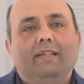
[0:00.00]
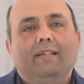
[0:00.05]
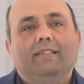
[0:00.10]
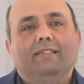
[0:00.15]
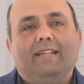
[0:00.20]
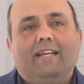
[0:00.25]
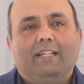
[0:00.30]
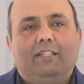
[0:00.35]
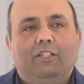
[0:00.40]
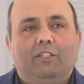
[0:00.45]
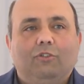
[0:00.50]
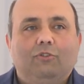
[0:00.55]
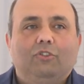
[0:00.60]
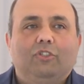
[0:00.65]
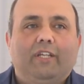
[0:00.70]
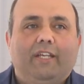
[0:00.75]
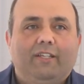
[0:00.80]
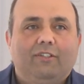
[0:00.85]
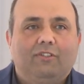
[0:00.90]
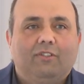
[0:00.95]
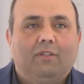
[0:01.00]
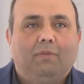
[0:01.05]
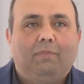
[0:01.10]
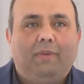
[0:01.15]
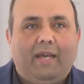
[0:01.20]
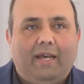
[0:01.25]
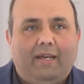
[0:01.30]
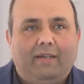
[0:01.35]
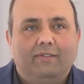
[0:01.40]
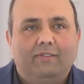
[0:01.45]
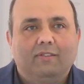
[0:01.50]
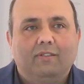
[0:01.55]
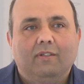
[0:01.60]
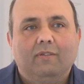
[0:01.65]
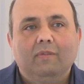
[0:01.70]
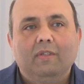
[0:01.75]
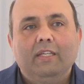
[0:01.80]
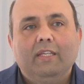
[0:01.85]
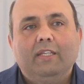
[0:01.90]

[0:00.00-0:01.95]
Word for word: is actually to change the past